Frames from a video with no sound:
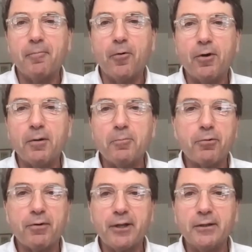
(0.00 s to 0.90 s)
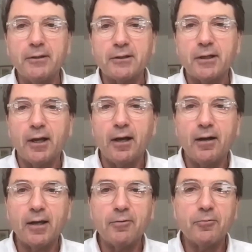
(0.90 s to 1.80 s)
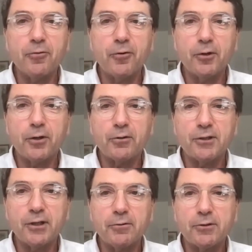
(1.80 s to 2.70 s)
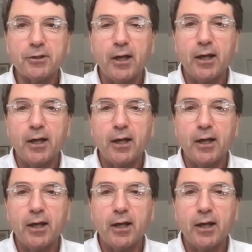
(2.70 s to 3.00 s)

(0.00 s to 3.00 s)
more and more prevalent, even for the call centers.